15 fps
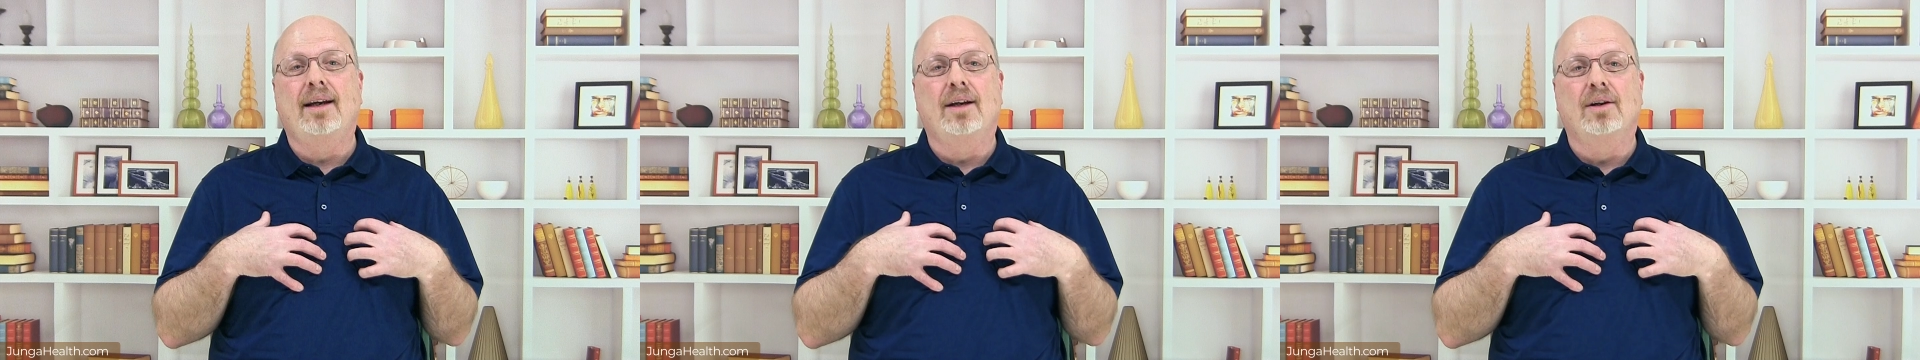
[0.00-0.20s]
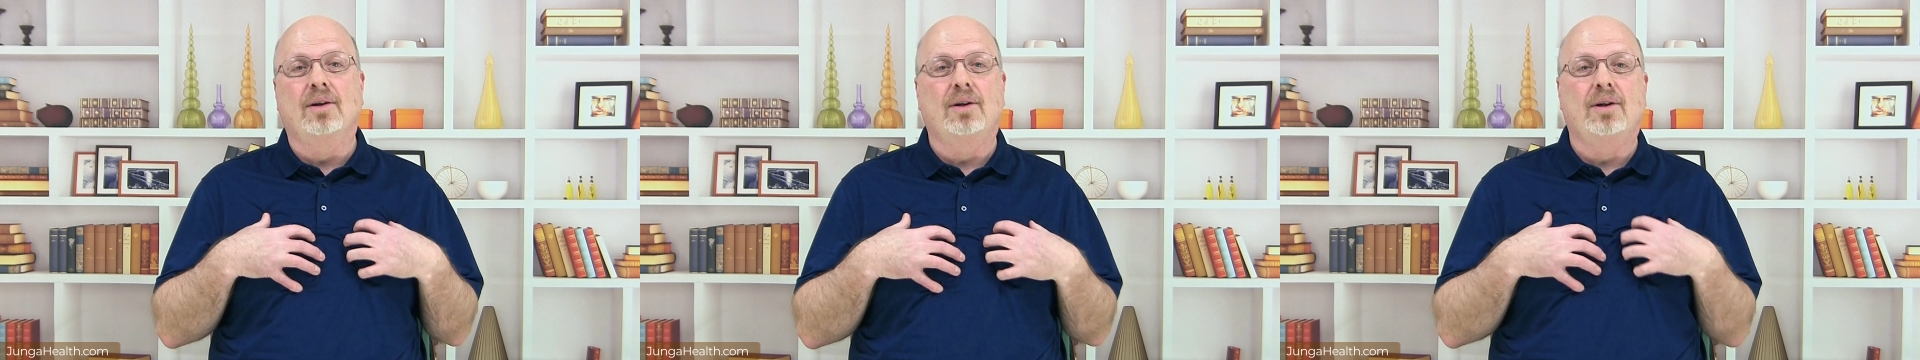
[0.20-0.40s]

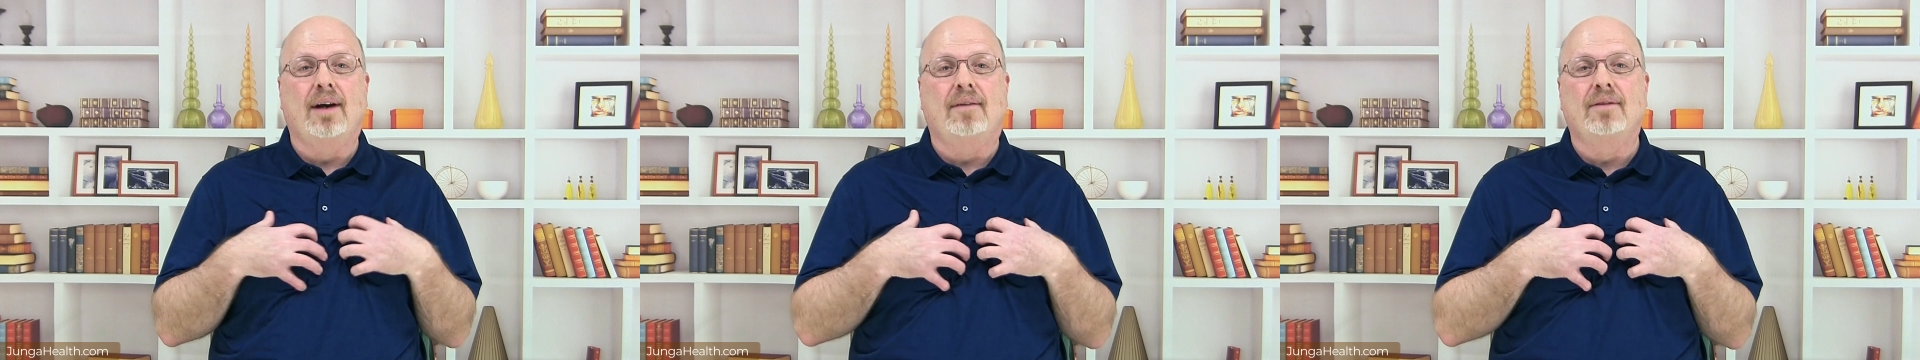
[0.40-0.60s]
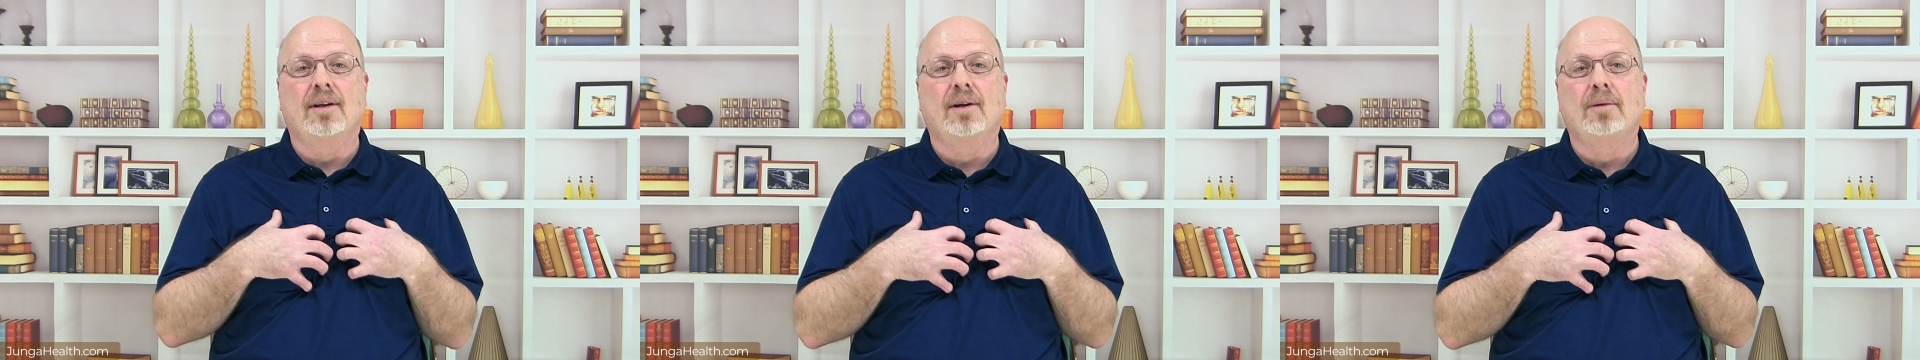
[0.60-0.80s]
you
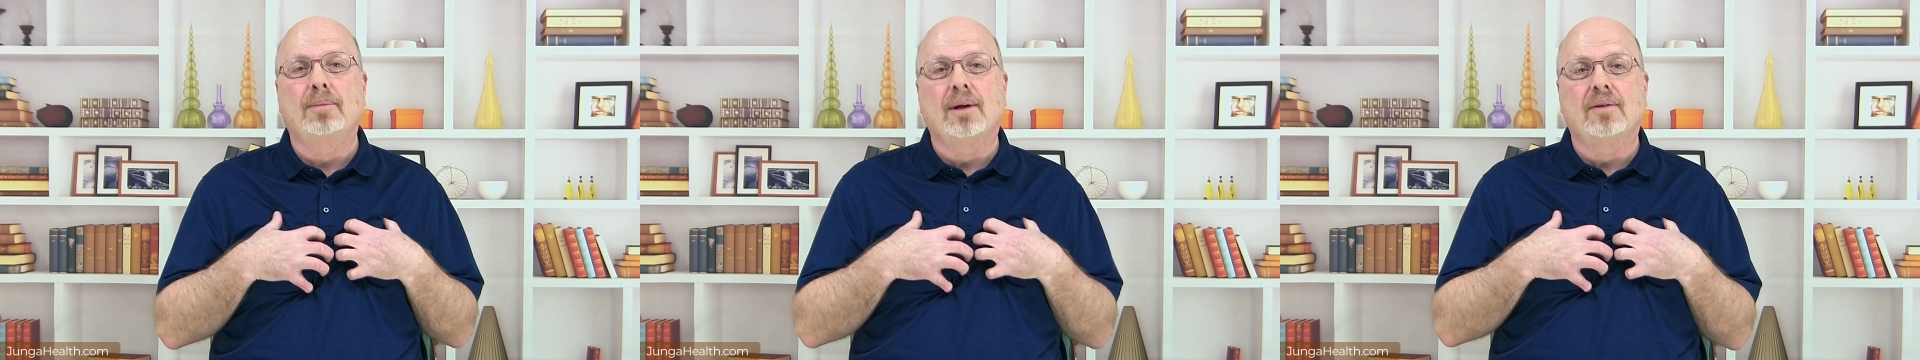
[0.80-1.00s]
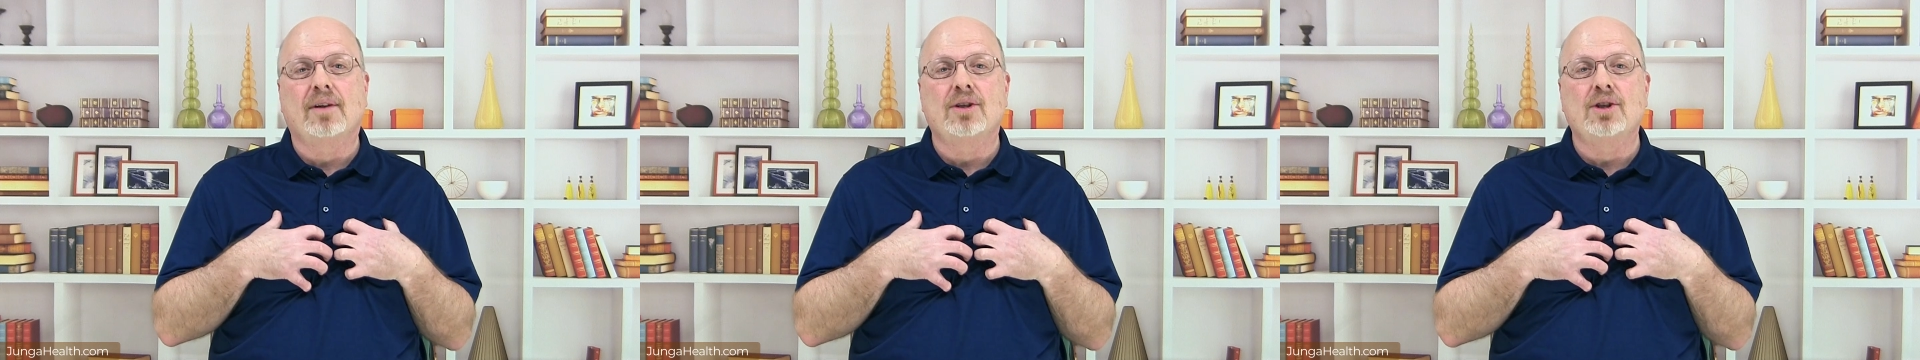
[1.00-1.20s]
have a little
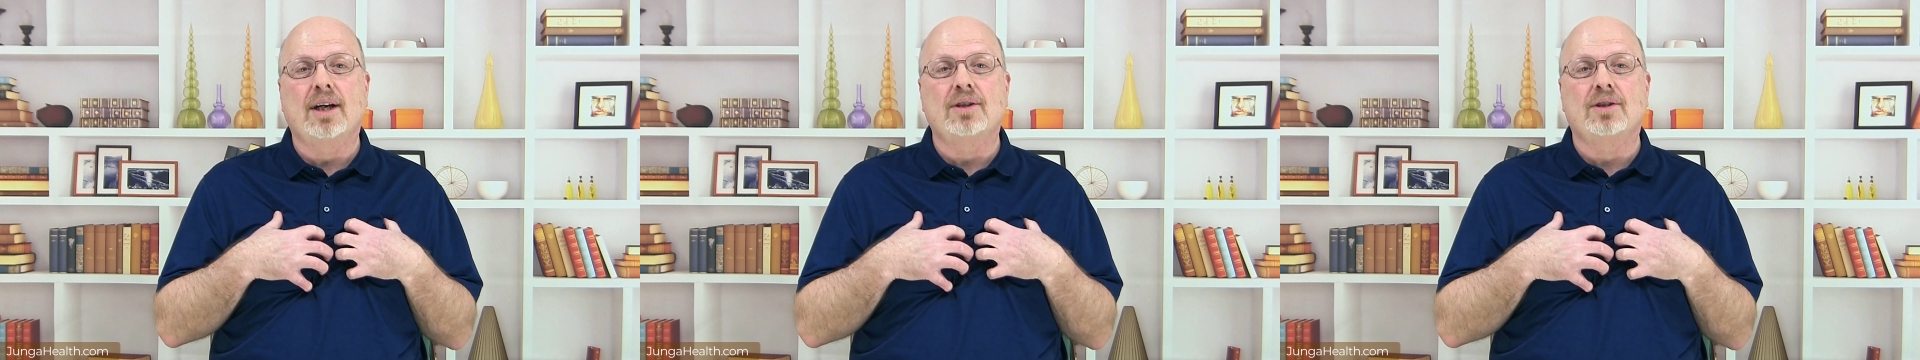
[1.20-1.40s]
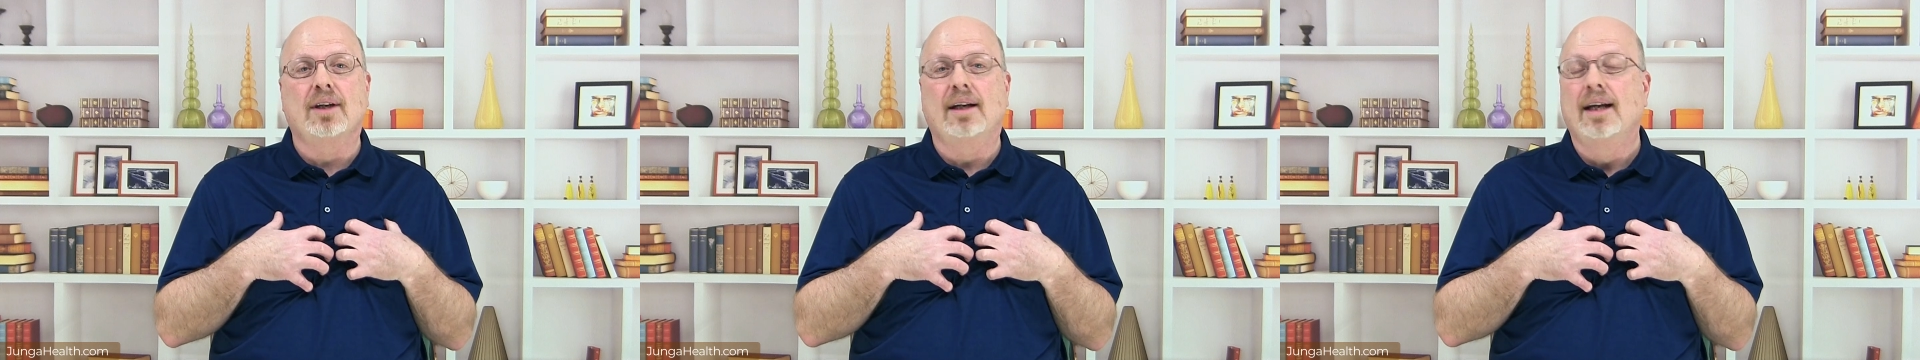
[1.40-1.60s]
bit of
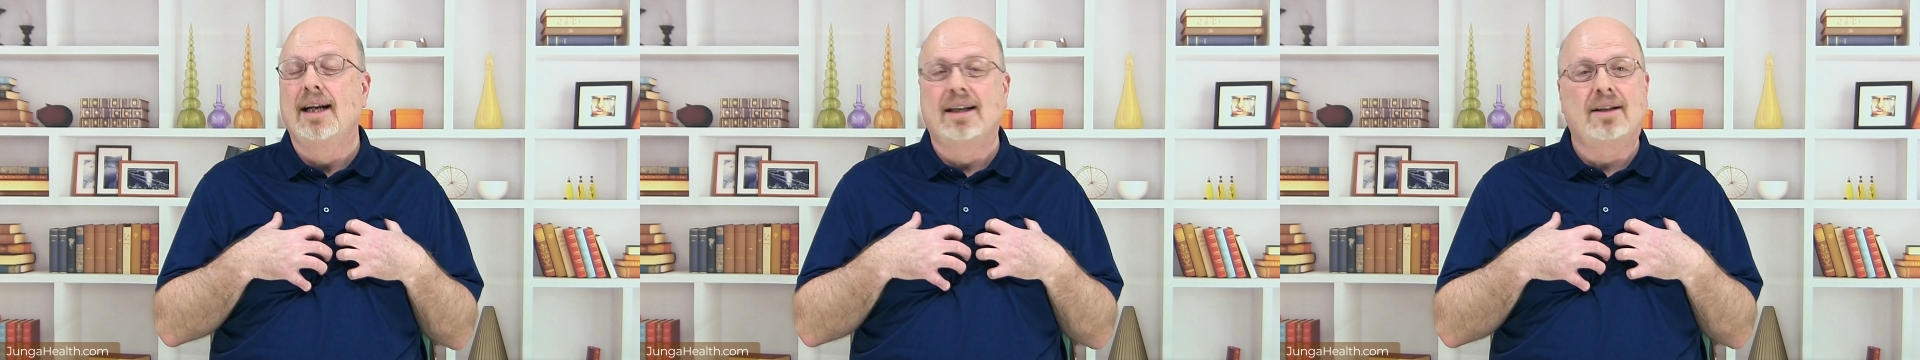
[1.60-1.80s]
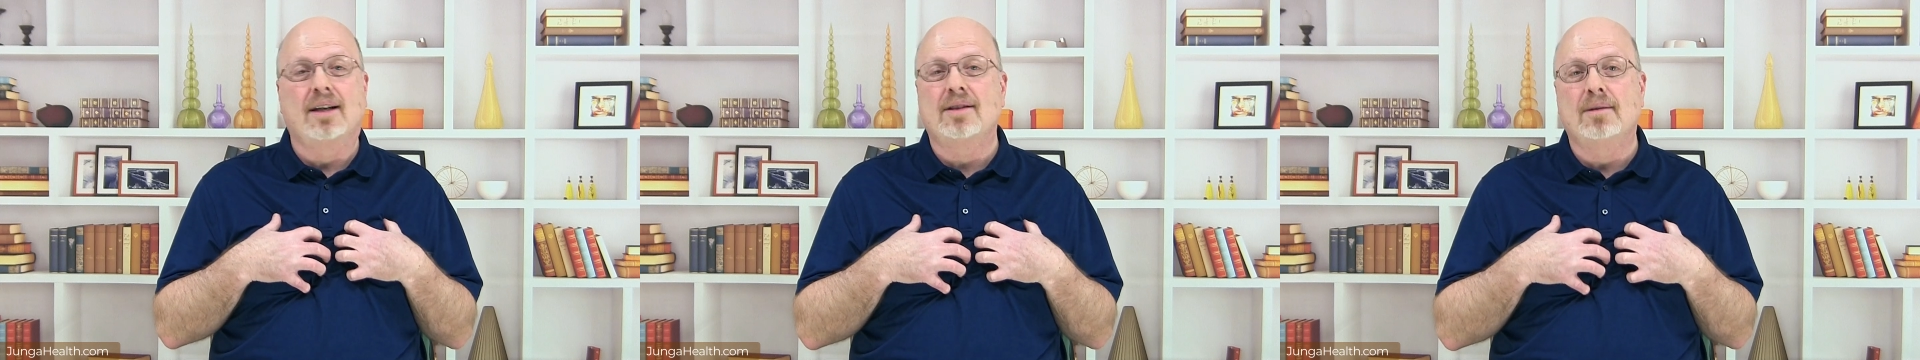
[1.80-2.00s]
congestion.
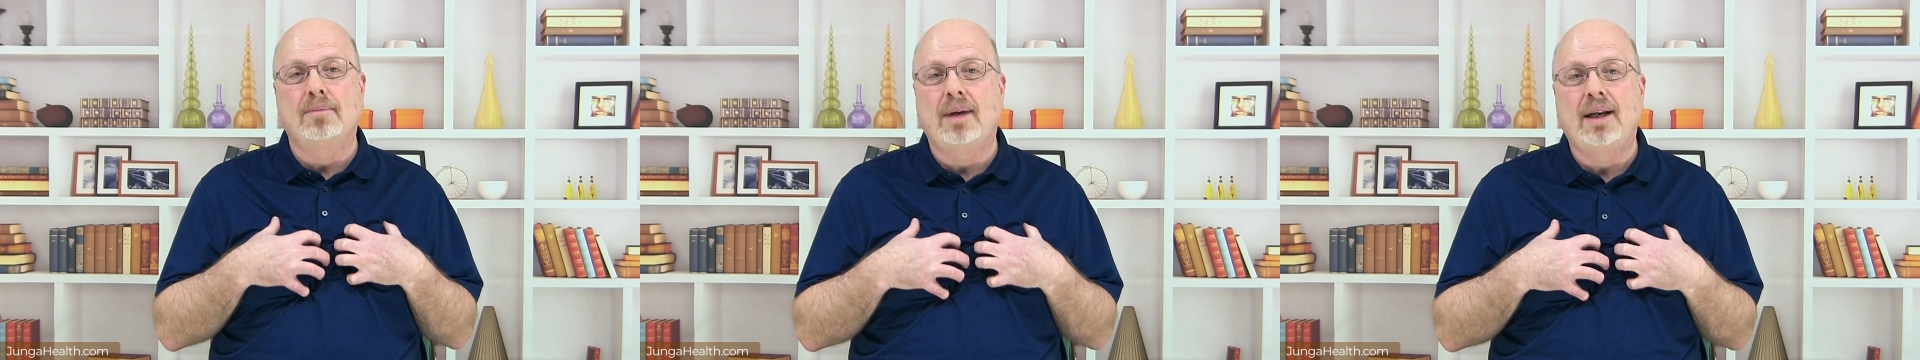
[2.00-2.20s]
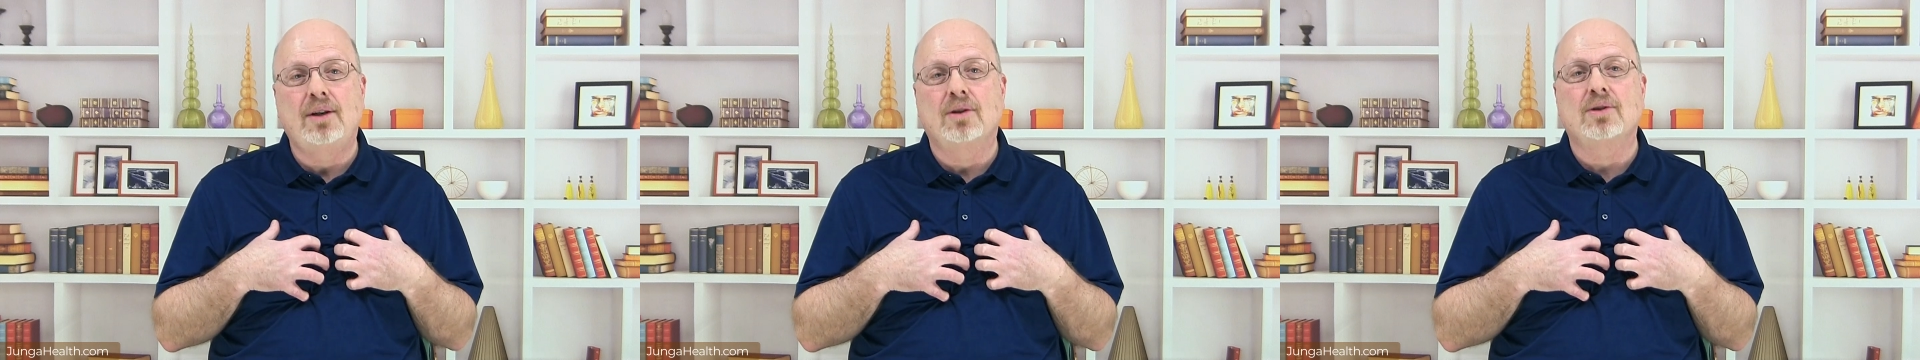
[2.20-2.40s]
Doesn't
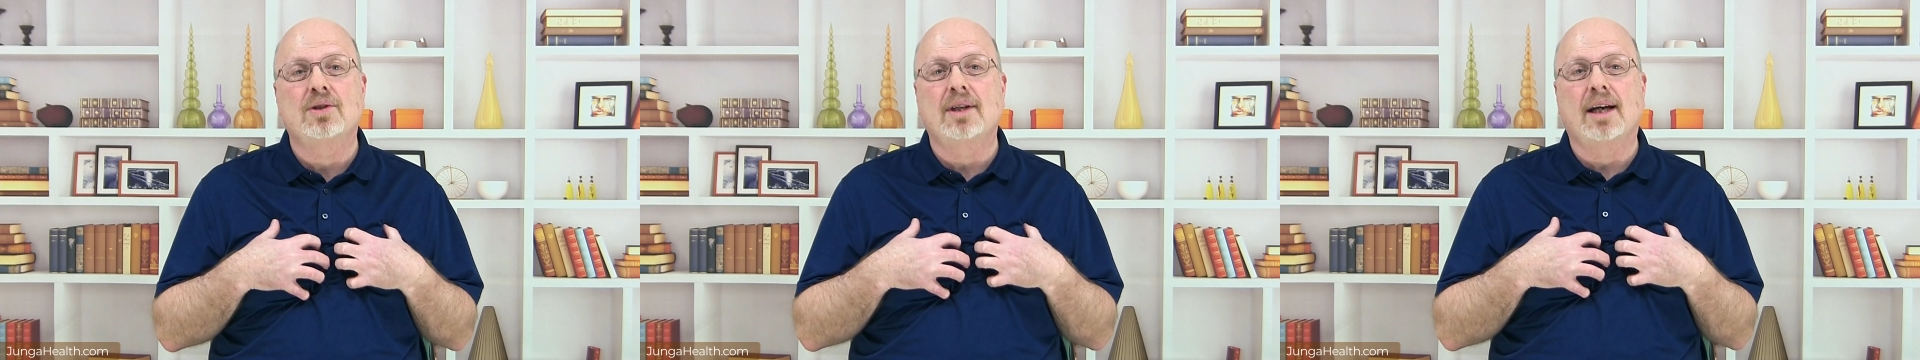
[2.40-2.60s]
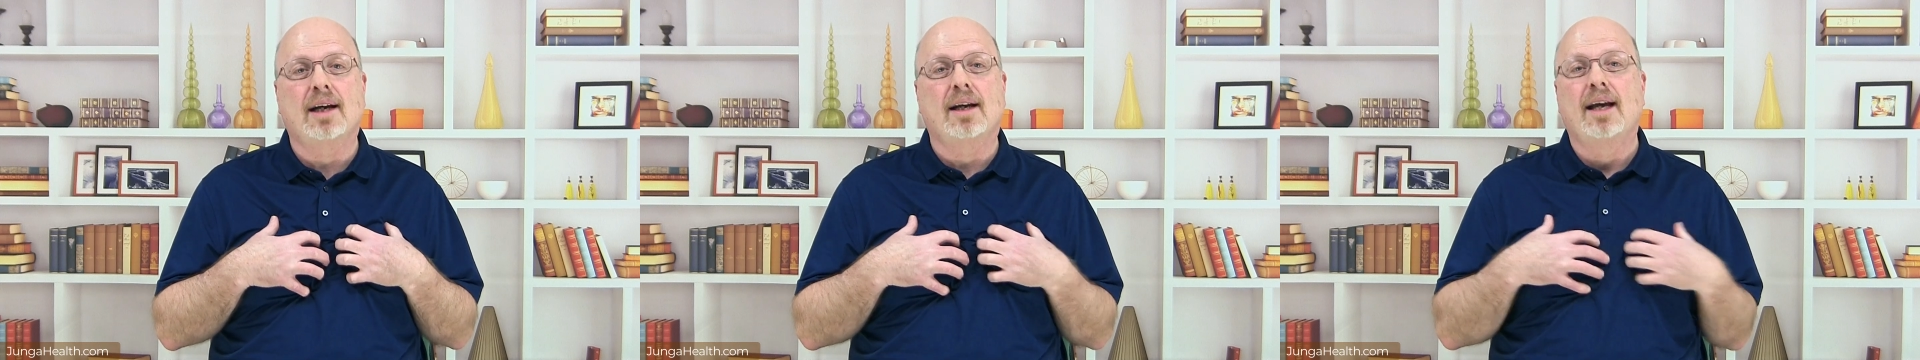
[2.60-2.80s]
mean you're
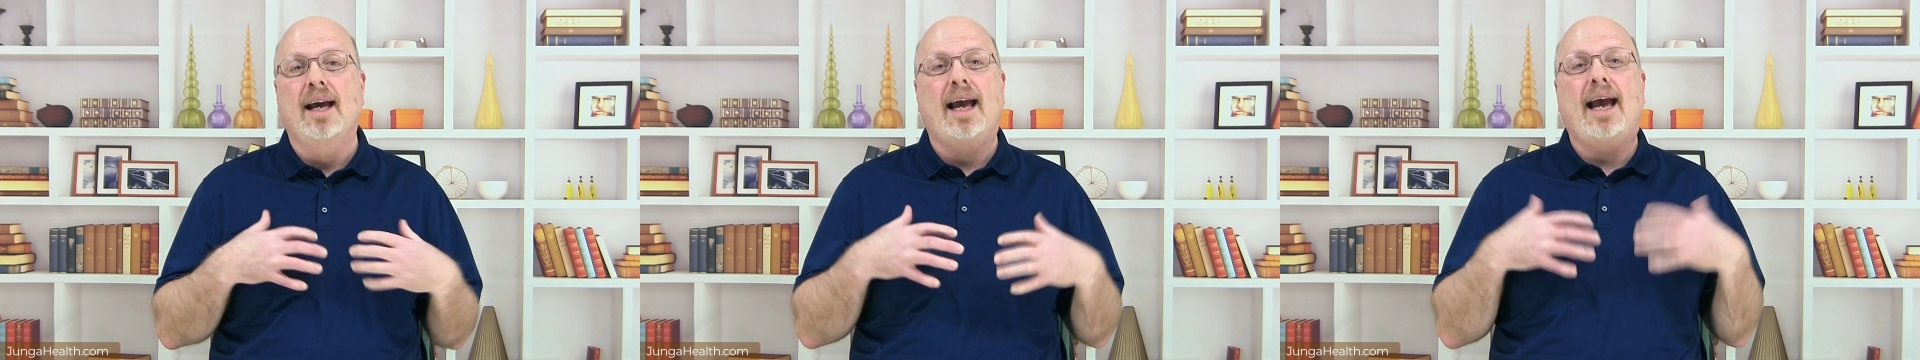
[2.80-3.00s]
sick.